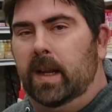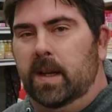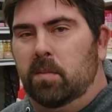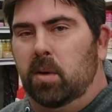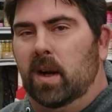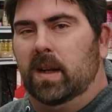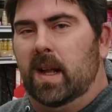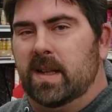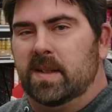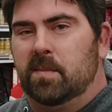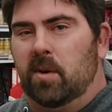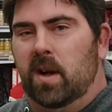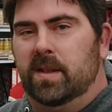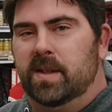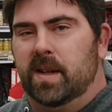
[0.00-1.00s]
need to bring that
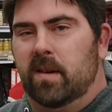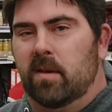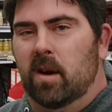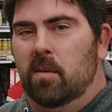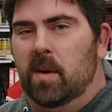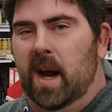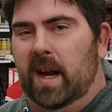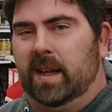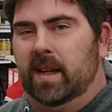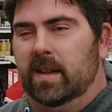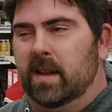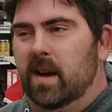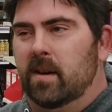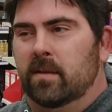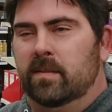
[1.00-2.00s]
Sprite Zero back
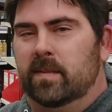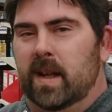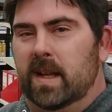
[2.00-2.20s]
in though.